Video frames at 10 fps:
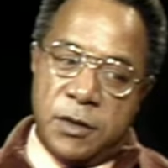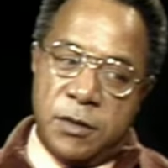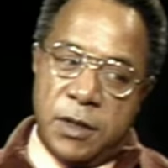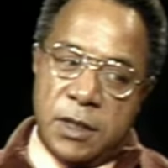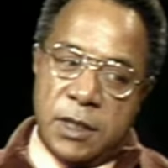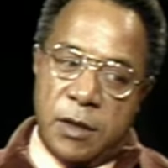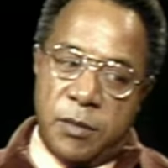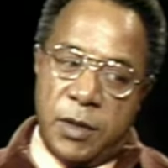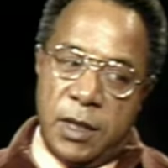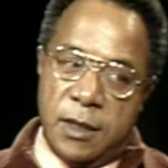was what set
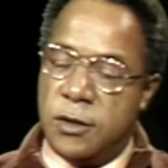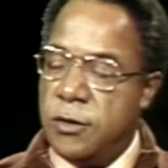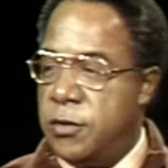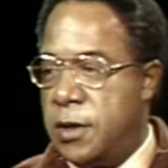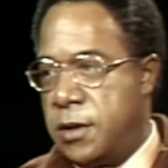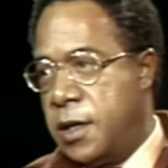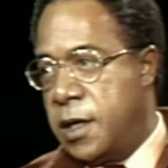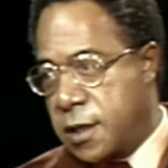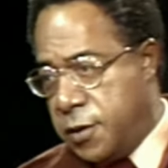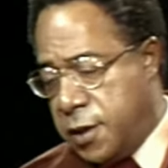me into what
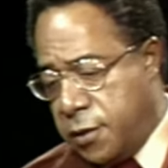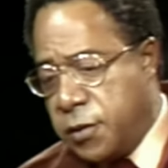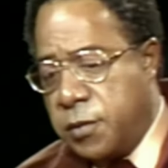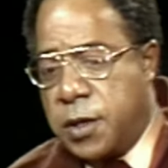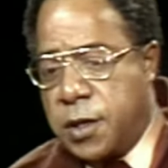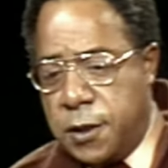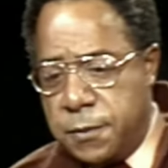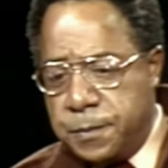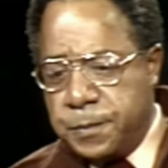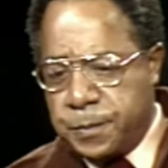ultimately would
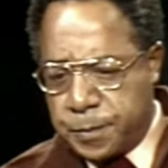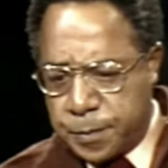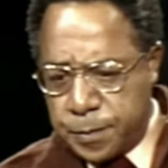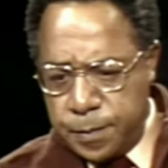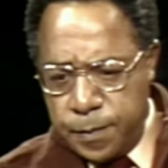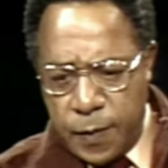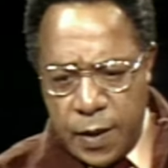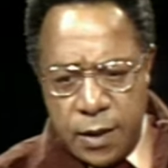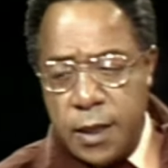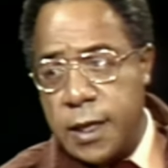become
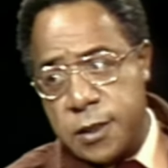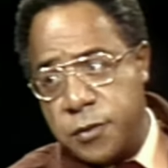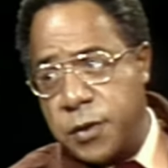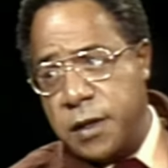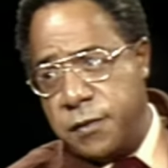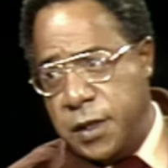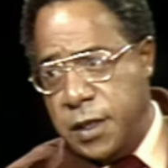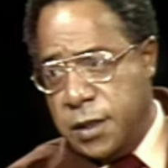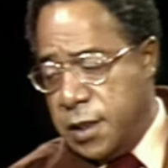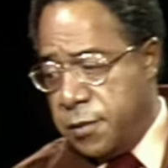the next 12
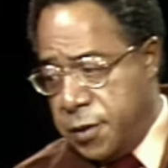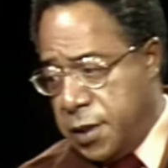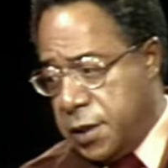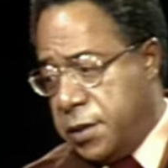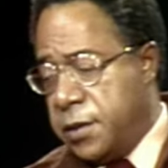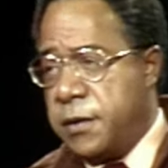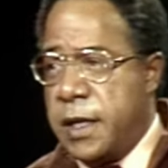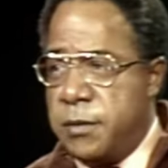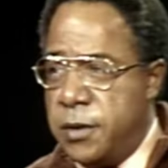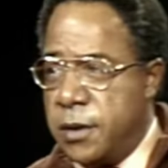years in the production of
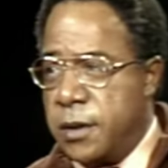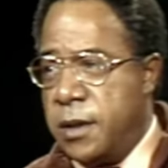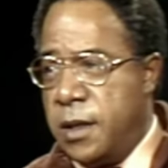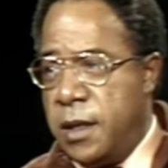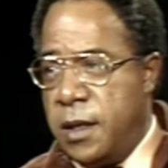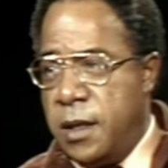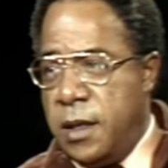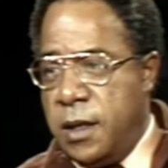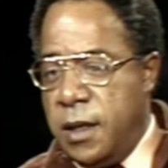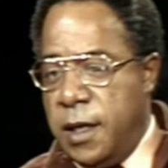that book.
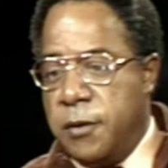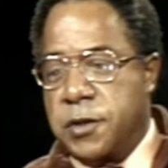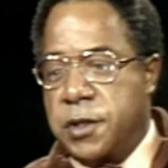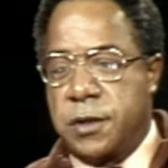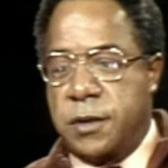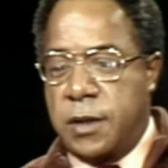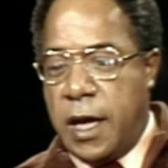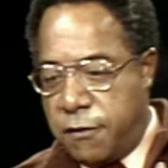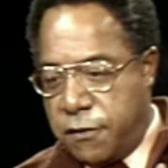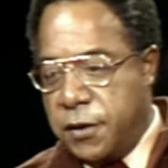It was just
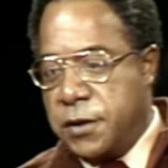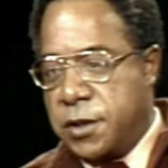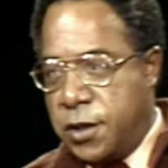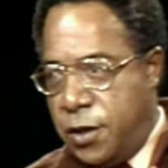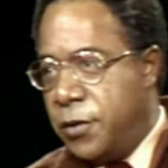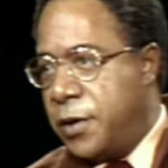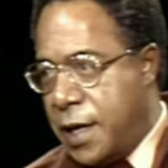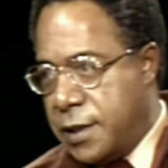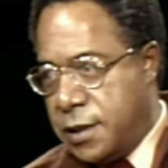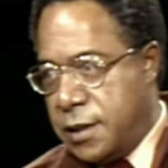at first
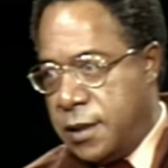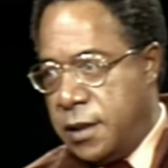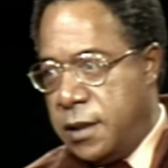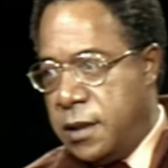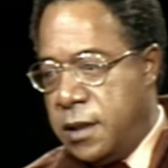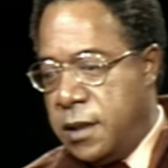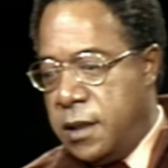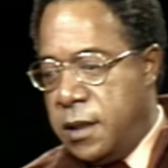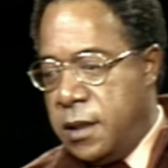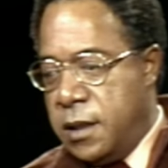curiosity,
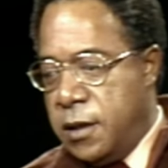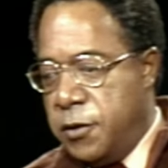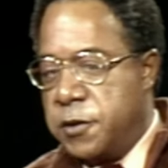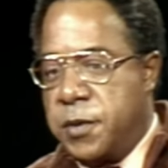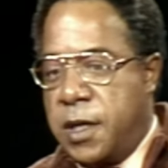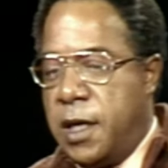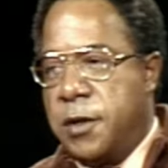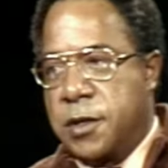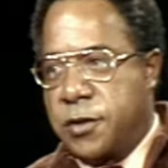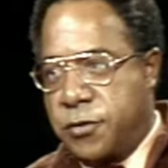which became
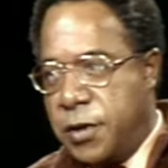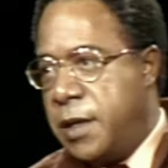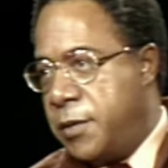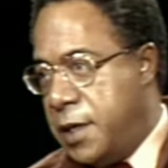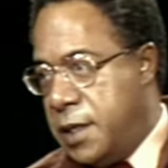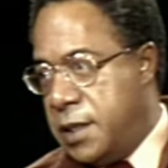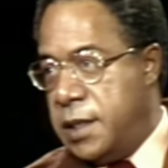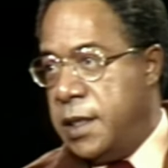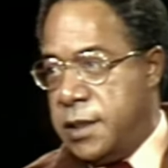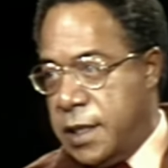extremely
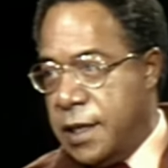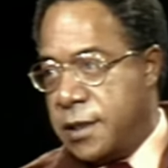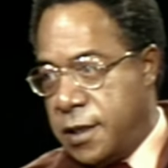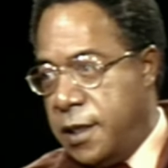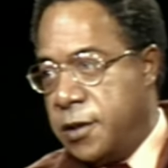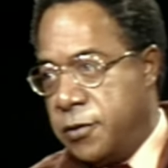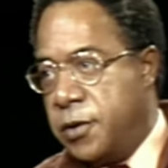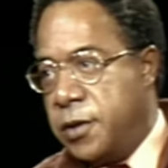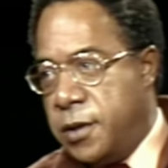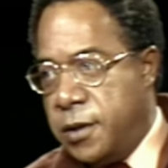intense as things
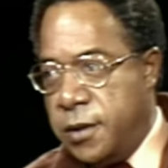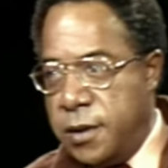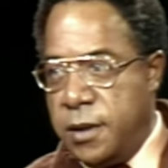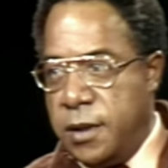wore on.